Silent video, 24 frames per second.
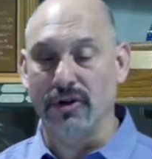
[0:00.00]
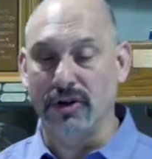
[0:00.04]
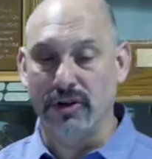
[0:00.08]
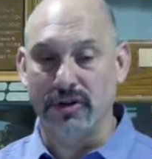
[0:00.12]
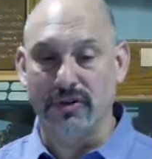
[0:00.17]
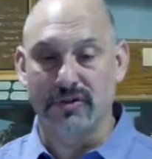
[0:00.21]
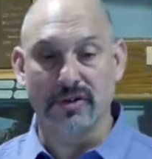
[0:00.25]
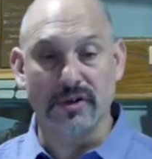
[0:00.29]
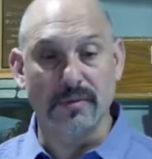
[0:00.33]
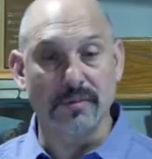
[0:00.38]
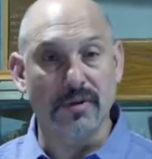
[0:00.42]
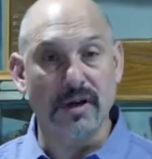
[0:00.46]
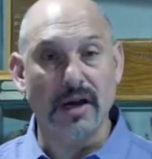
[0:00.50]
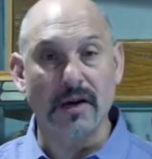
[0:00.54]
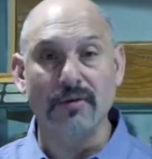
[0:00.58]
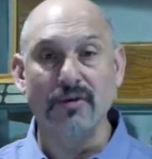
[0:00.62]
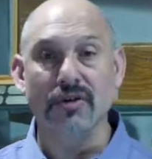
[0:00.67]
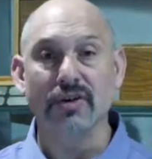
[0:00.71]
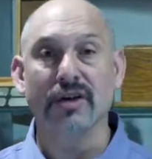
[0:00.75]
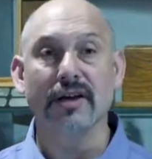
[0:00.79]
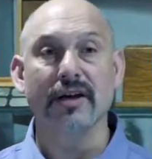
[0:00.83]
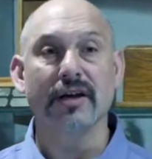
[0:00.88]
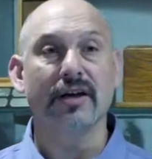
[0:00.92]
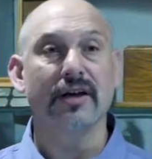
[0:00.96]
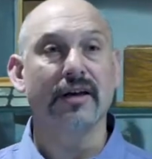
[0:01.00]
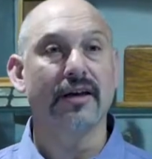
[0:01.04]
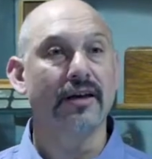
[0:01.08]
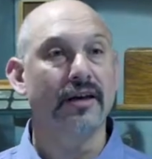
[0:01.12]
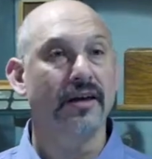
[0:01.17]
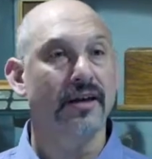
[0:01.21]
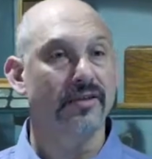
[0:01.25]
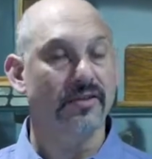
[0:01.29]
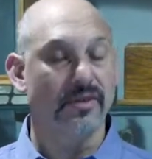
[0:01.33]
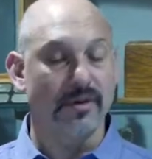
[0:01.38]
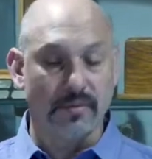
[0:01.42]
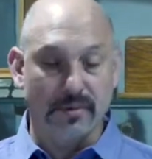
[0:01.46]

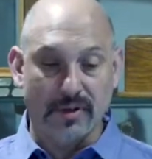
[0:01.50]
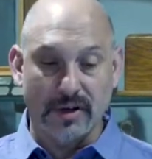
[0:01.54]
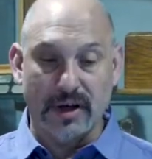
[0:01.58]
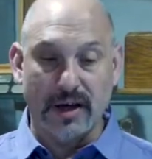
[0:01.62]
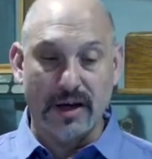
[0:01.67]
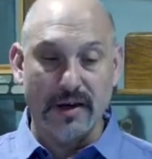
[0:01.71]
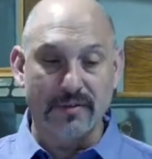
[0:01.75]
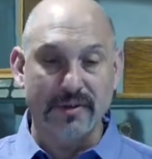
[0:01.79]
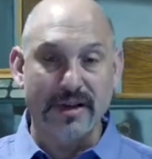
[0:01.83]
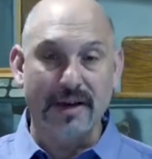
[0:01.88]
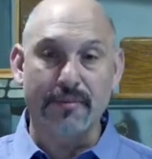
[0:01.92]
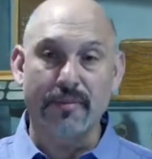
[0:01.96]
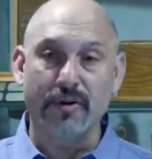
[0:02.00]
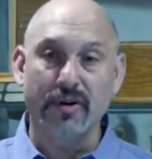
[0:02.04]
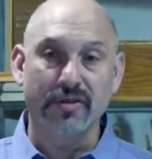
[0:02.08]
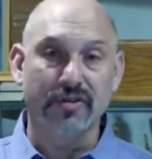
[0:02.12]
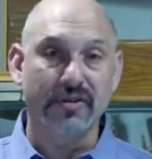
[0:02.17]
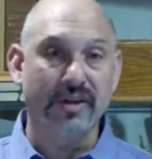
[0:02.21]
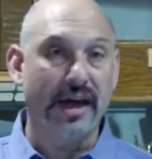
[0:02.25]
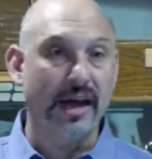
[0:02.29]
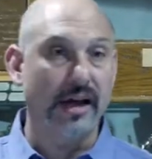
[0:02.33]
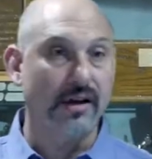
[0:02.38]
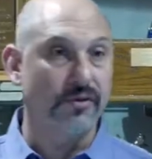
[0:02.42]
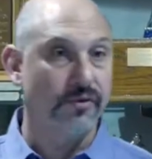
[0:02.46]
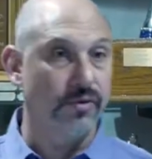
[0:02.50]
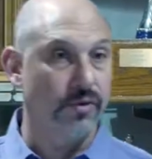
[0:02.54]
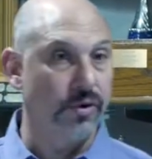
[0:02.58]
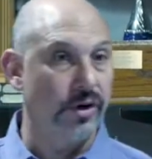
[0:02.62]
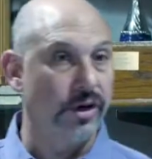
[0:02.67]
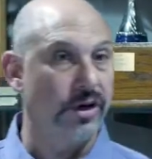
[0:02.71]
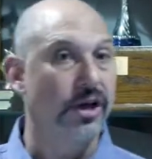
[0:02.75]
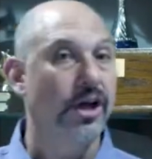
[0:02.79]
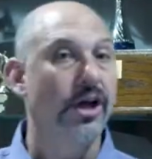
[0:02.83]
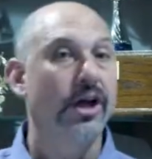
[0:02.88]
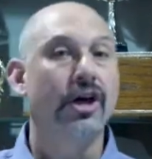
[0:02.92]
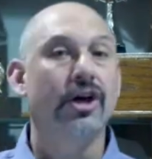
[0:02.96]
sometimes that prostatic
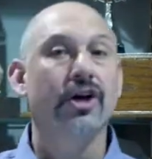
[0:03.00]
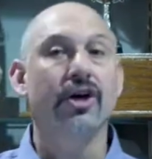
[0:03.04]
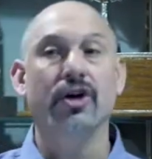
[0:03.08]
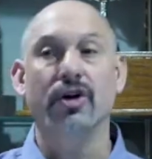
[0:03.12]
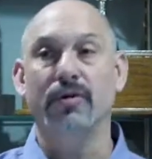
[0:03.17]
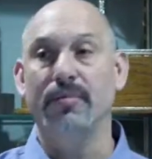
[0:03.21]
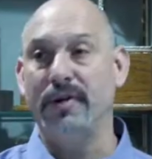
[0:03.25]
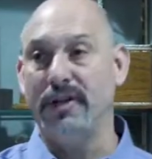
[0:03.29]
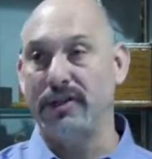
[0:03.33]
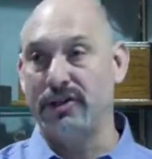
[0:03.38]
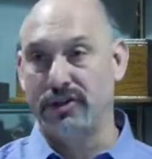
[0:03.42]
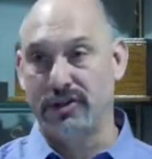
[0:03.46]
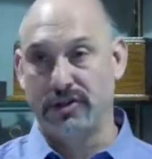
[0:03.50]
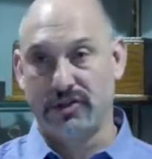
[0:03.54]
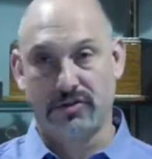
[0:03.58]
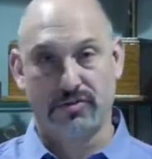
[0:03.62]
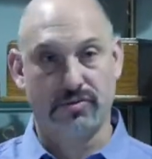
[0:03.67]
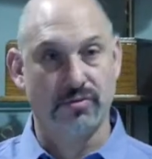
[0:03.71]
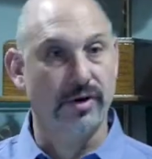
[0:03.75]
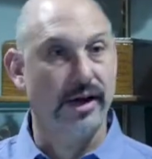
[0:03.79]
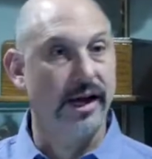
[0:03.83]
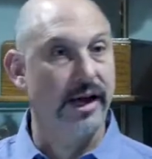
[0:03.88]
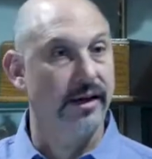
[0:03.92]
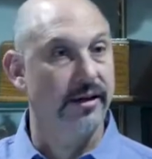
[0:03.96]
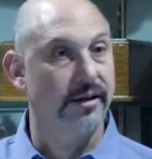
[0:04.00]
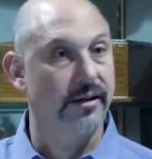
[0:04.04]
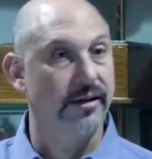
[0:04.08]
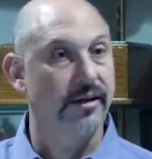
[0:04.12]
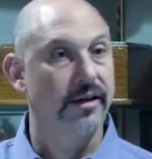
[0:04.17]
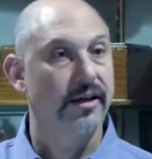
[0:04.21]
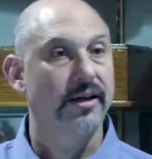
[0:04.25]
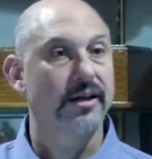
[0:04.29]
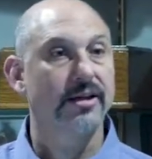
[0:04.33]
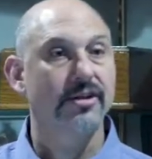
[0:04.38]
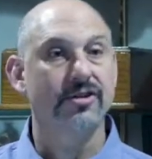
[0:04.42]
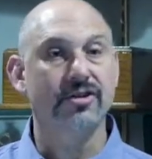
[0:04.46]
fluid could be just red.
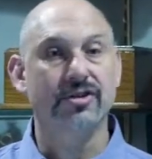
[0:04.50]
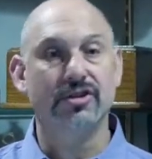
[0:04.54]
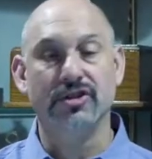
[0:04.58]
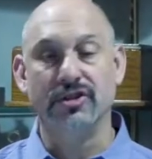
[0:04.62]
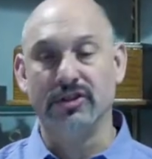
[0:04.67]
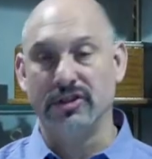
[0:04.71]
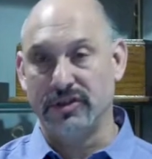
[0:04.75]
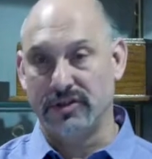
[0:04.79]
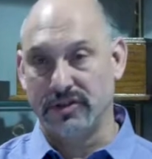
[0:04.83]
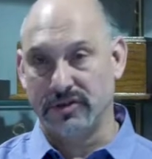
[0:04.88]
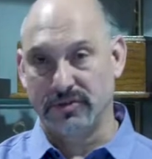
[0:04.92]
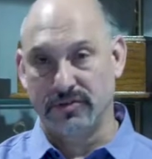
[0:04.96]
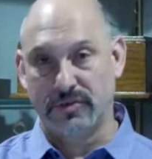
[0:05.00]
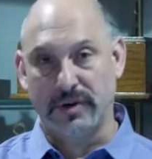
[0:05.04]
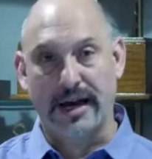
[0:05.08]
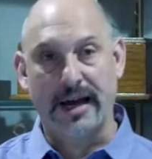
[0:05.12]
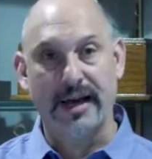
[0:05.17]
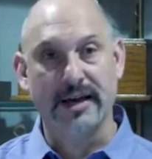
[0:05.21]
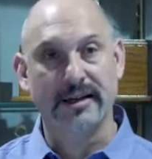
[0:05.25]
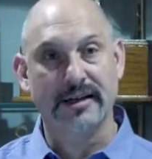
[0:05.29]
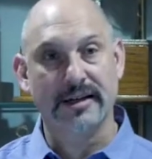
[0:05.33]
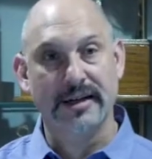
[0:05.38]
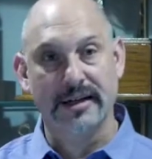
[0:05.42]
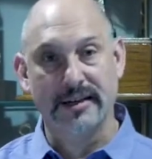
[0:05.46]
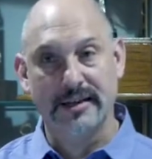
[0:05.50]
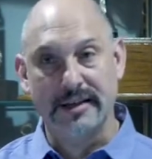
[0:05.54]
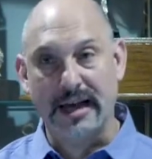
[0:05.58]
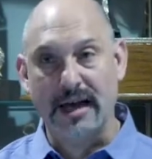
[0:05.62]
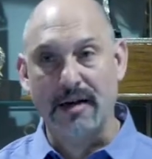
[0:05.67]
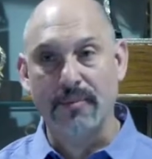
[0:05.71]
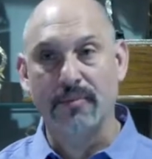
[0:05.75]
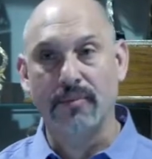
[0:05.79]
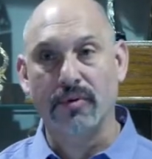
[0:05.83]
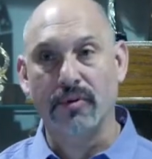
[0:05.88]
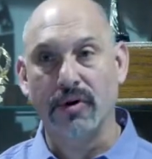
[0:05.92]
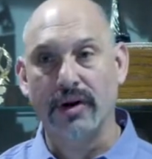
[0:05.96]
And at
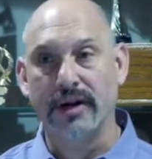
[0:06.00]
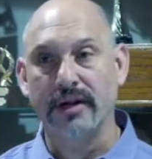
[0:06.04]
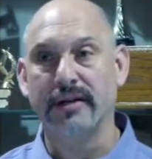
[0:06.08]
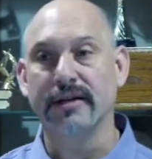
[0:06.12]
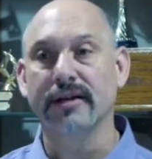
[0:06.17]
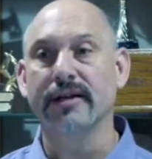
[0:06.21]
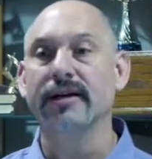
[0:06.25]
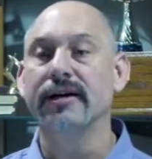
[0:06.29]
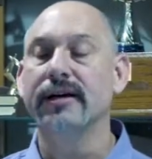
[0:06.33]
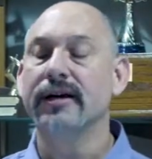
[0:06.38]
that point,